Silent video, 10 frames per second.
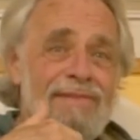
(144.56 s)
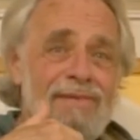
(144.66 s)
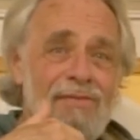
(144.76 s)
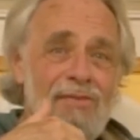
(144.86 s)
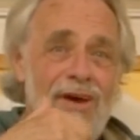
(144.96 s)

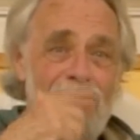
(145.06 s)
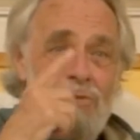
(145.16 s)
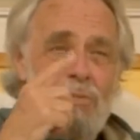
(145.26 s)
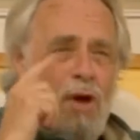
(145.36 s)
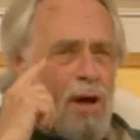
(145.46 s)
If you have
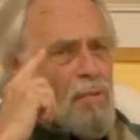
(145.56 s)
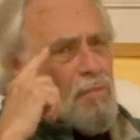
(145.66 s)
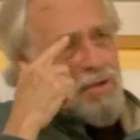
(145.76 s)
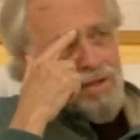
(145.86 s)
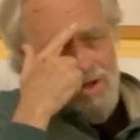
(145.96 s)
a
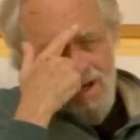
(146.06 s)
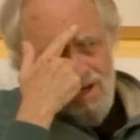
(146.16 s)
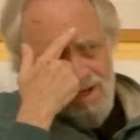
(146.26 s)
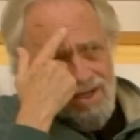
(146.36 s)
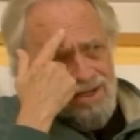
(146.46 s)
problem with an
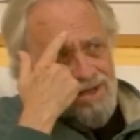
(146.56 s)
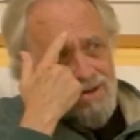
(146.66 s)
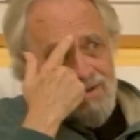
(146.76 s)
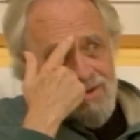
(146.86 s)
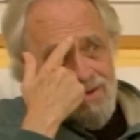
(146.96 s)
idea,
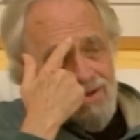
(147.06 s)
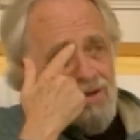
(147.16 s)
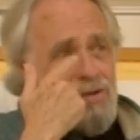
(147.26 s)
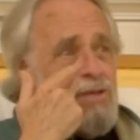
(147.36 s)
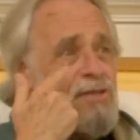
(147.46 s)
the
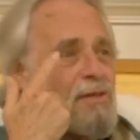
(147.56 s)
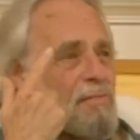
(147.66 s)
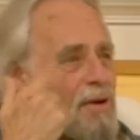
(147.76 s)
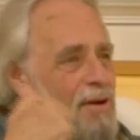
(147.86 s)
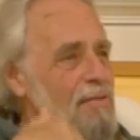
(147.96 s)
question
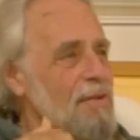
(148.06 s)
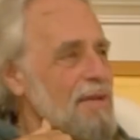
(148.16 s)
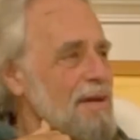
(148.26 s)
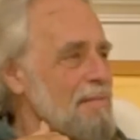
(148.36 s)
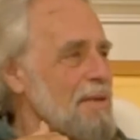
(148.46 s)
mark will
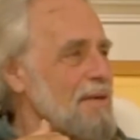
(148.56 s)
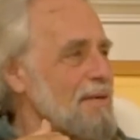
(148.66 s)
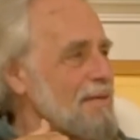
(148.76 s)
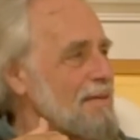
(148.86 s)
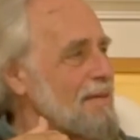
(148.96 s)
come here.